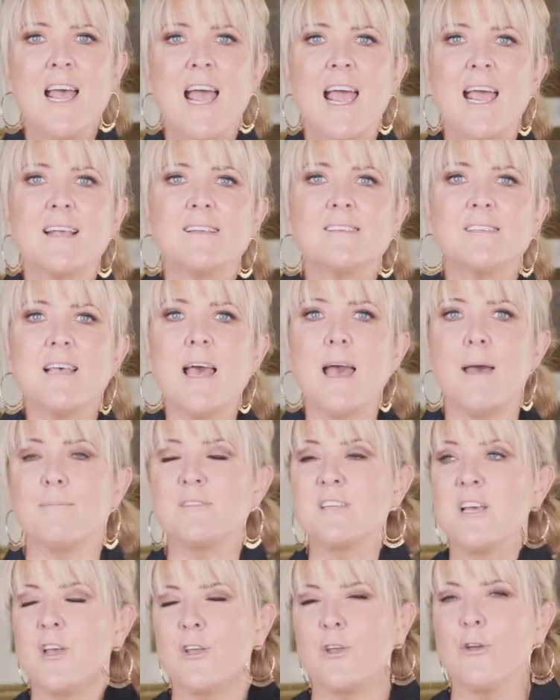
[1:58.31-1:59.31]

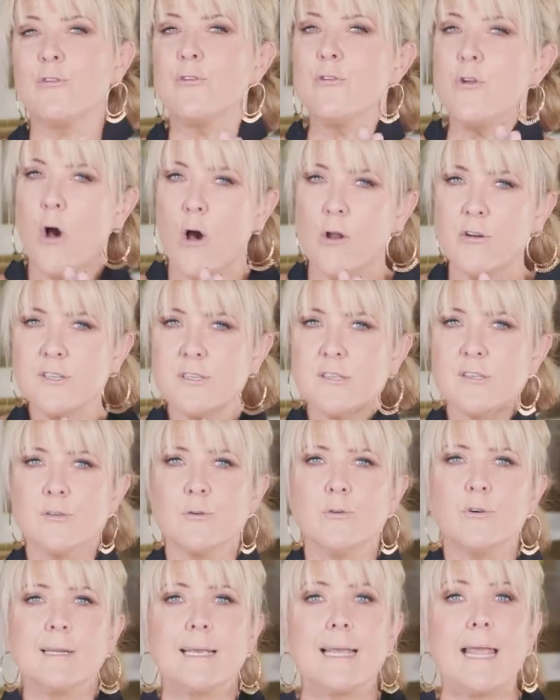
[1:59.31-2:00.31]
except you're not
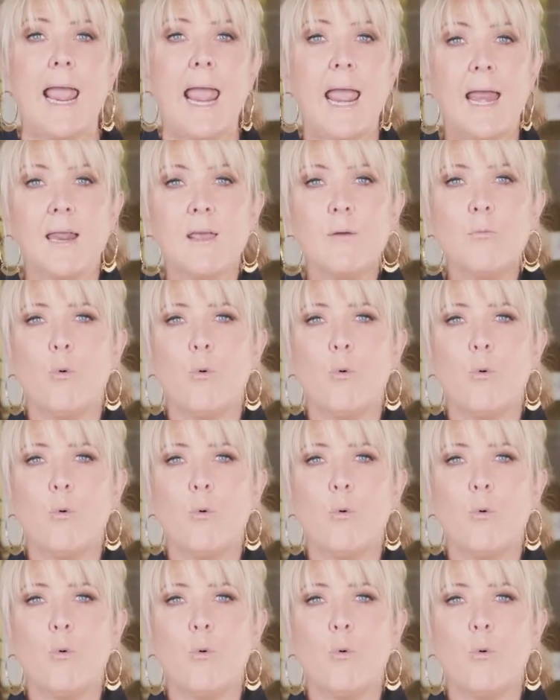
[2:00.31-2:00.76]
distorting any